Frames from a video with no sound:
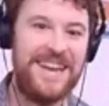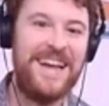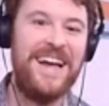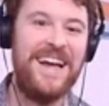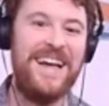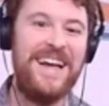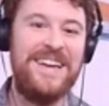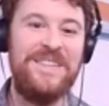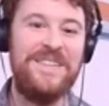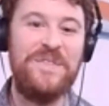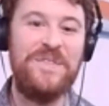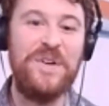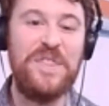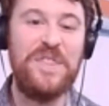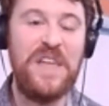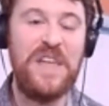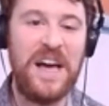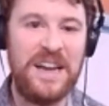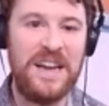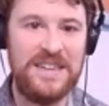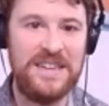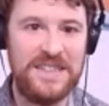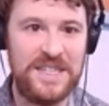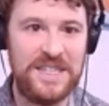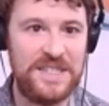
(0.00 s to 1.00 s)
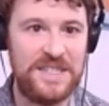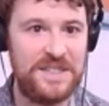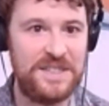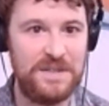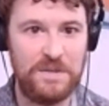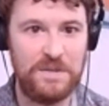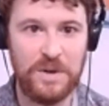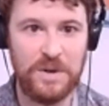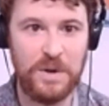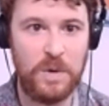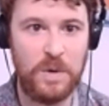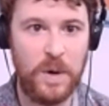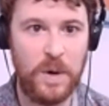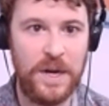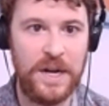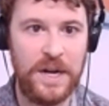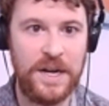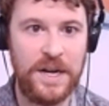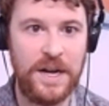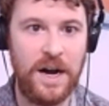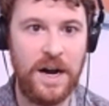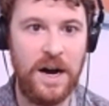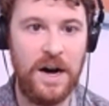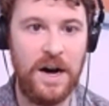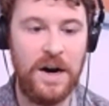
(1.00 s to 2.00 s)
And with that, just real
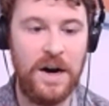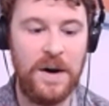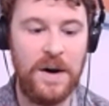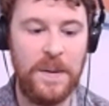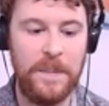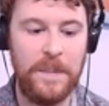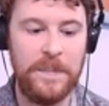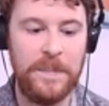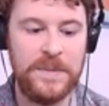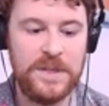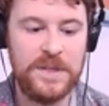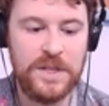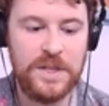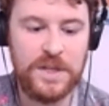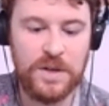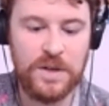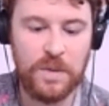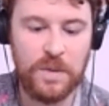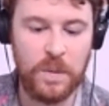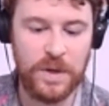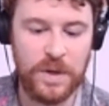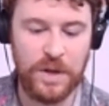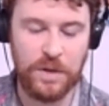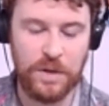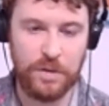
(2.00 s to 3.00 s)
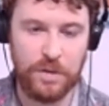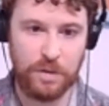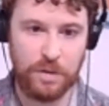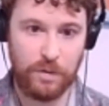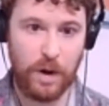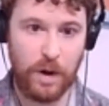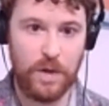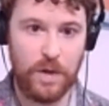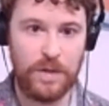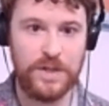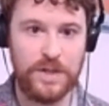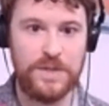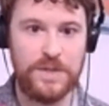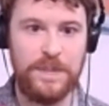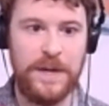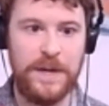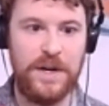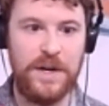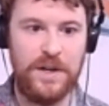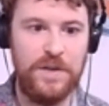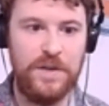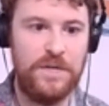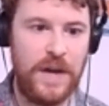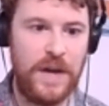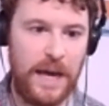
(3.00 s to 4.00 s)
quick, when you throw the spear,
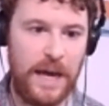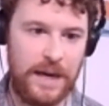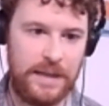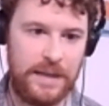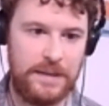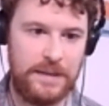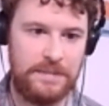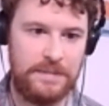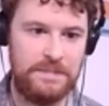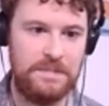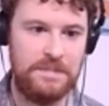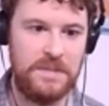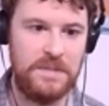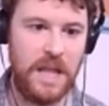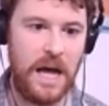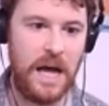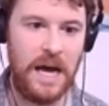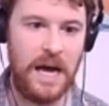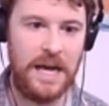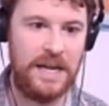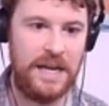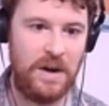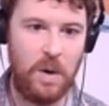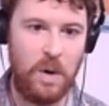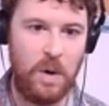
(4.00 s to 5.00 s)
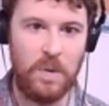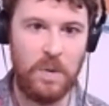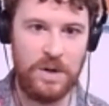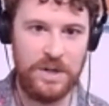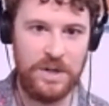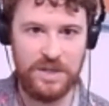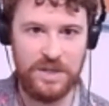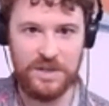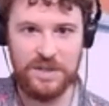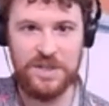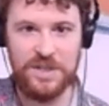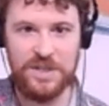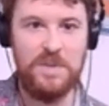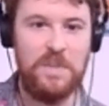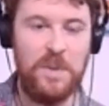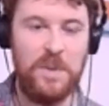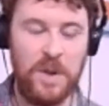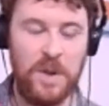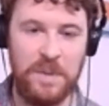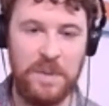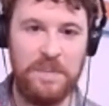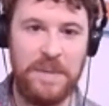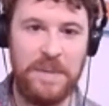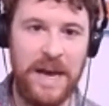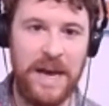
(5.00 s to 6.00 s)
you've got a line holding to it, so you
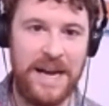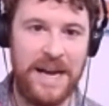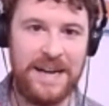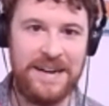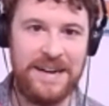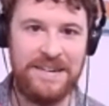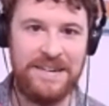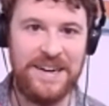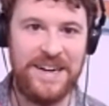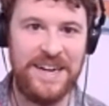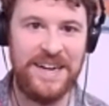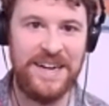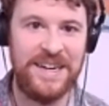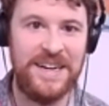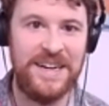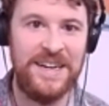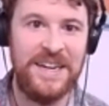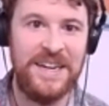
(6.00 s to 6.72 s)
pull it back, correct?